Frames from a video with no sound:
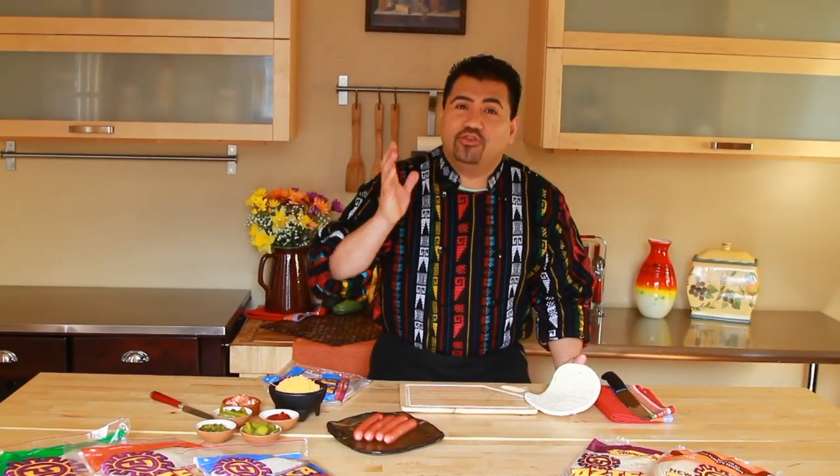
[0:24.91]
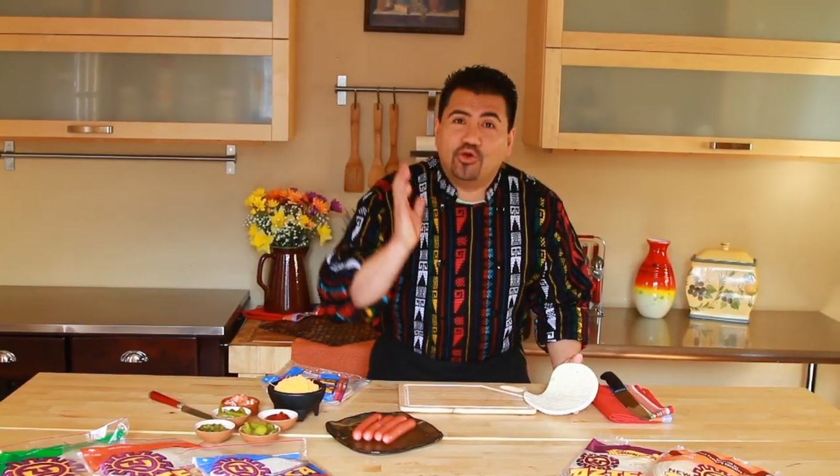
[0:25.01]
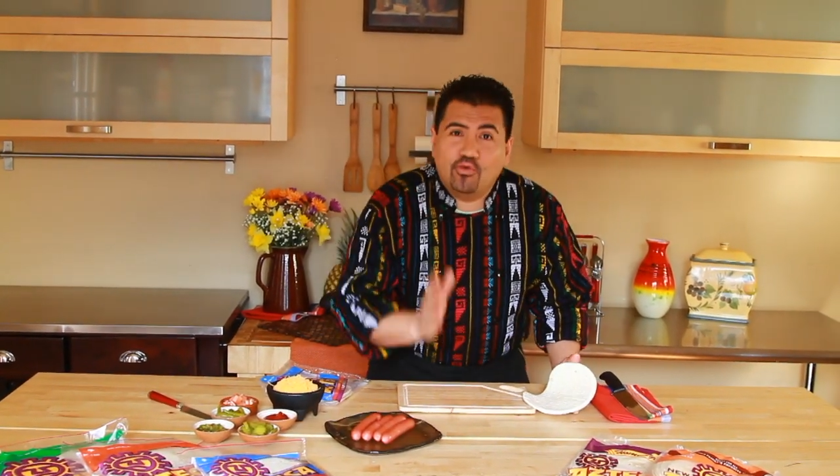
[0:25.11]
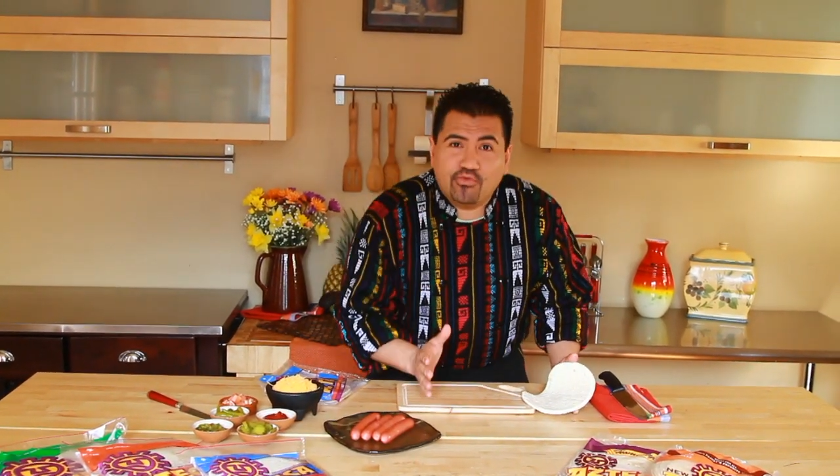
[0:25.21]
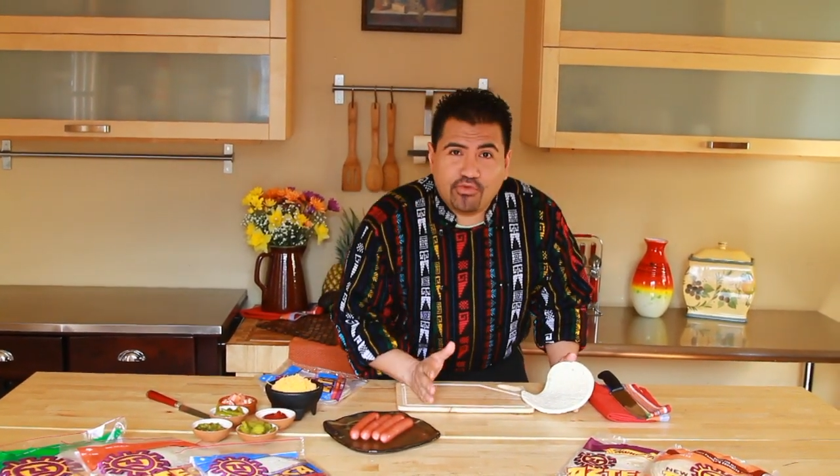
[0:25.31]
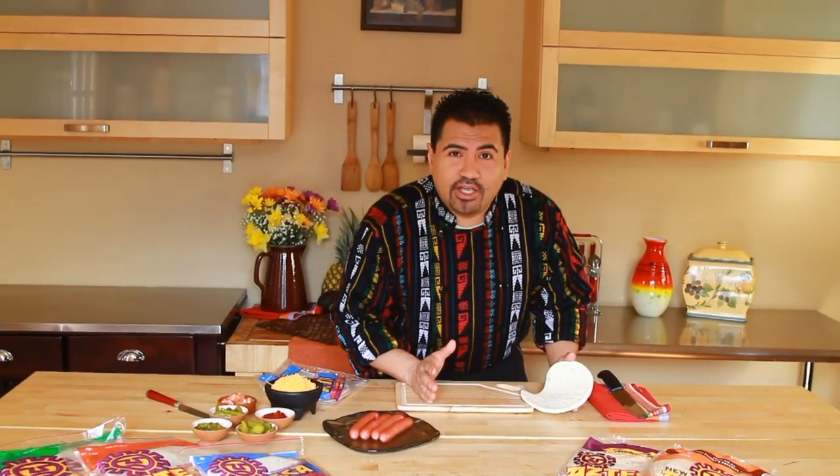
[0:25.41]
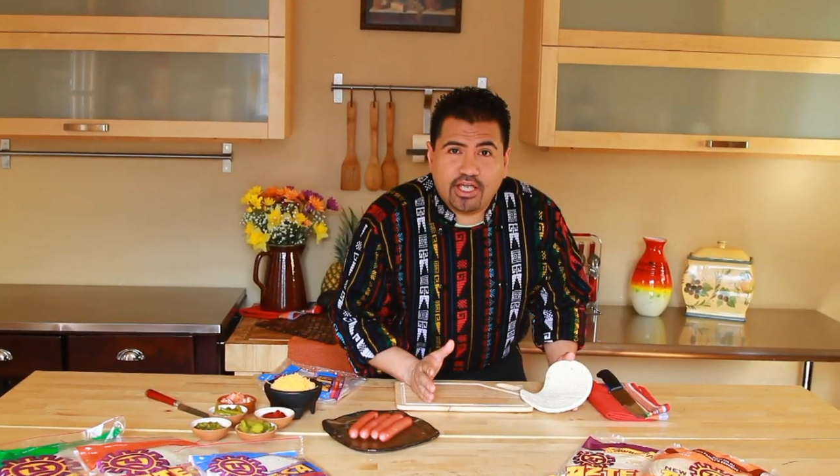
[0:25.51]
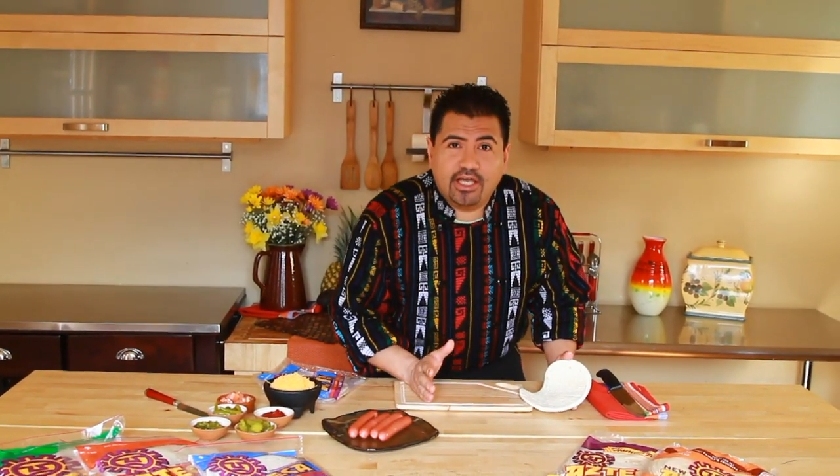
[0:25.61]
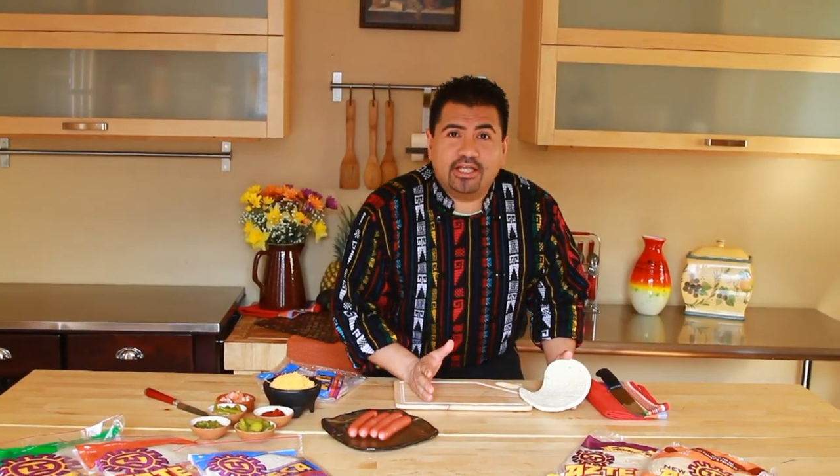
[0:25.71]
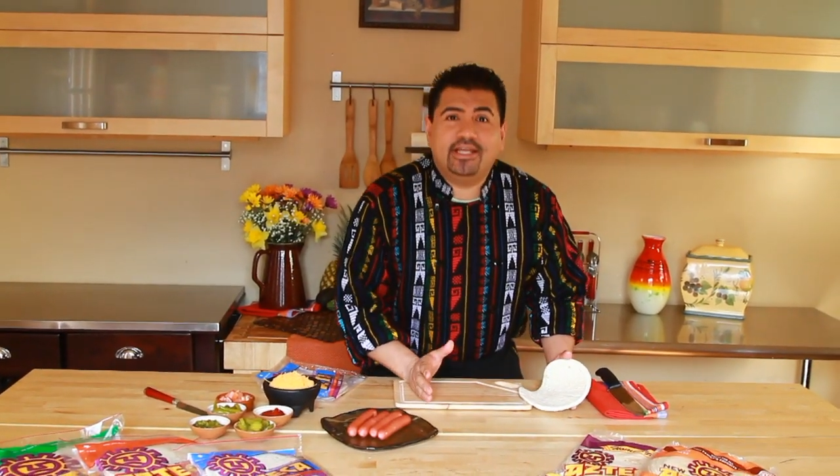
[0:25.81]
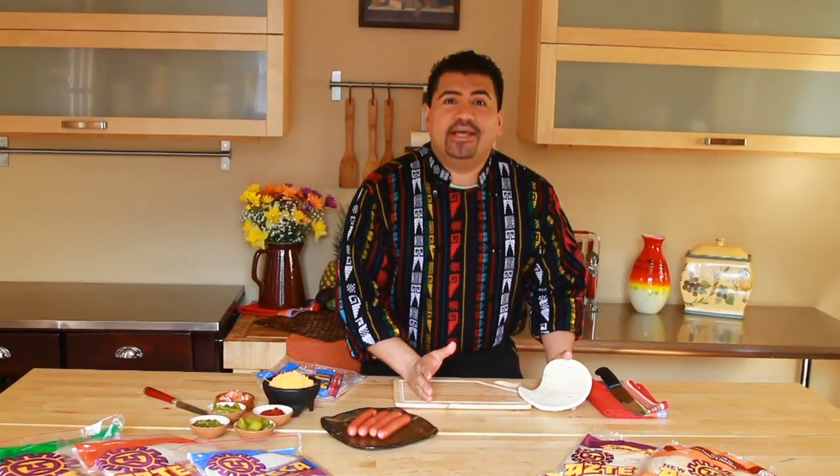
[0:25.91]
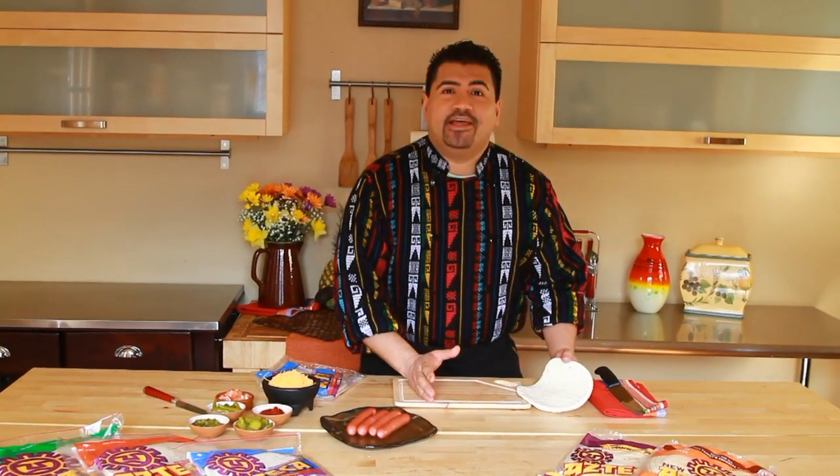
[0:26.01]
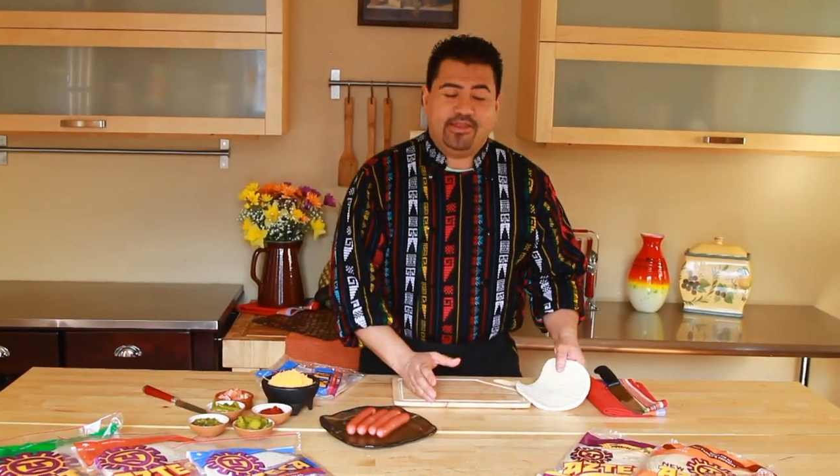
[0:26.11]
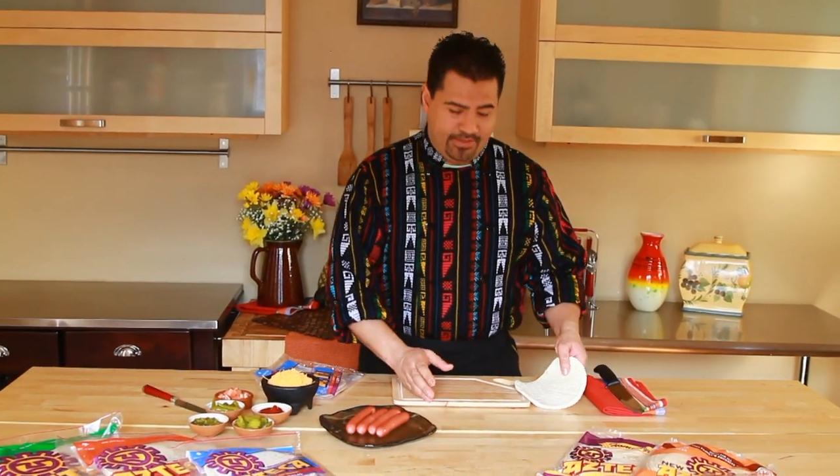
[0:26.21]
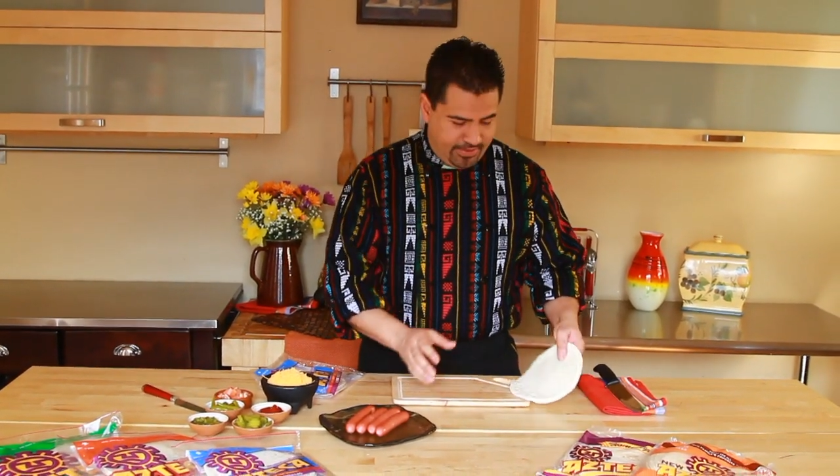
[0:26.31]
don't forget
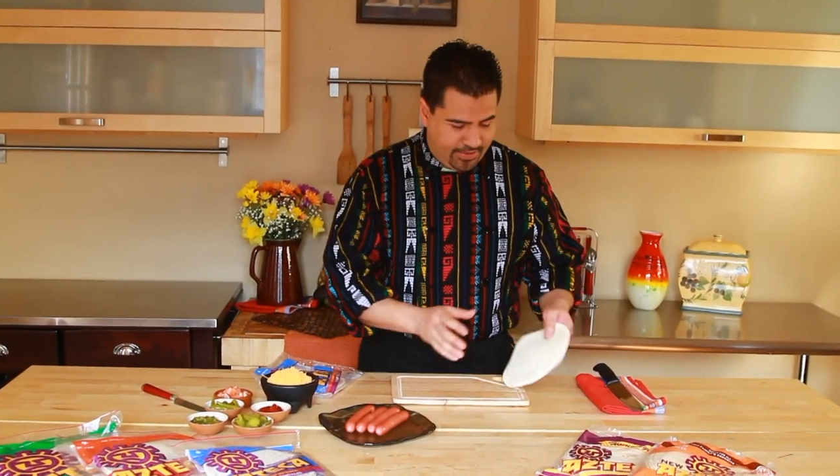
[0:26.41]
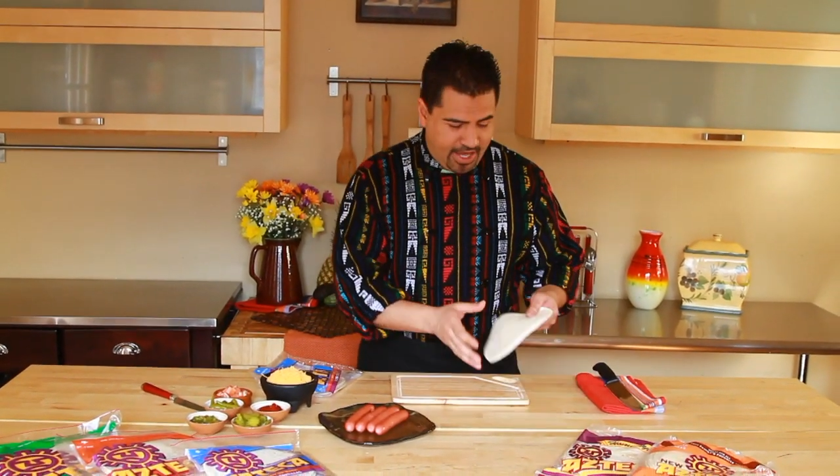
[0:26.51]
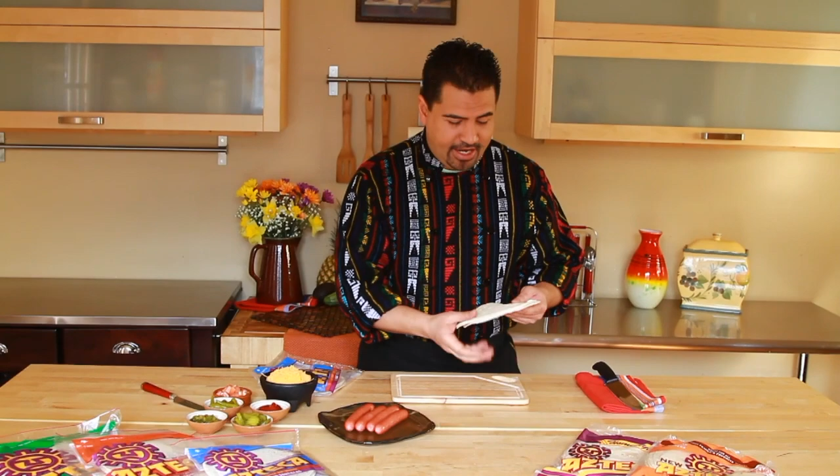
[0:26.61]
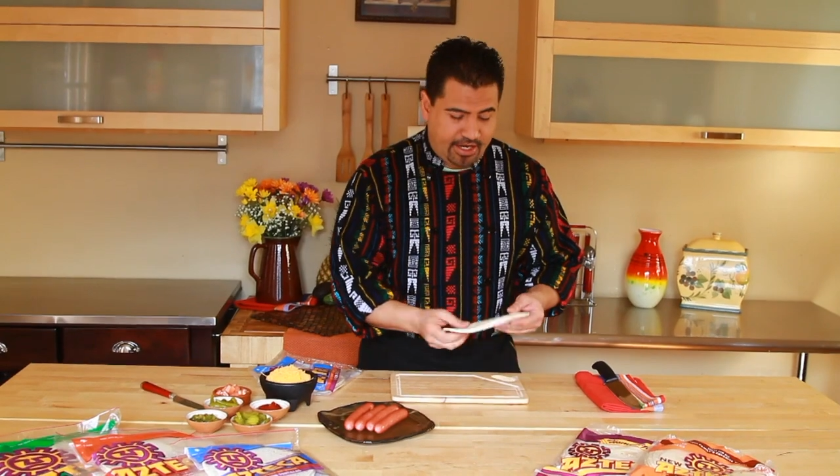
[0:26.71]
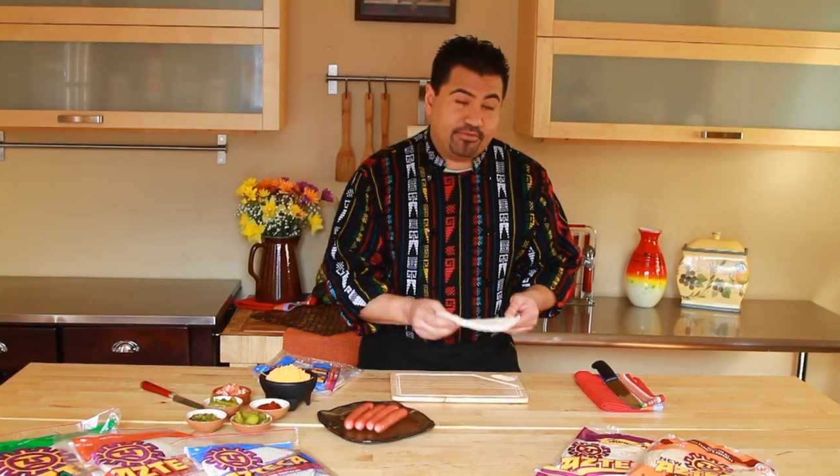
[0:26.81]
that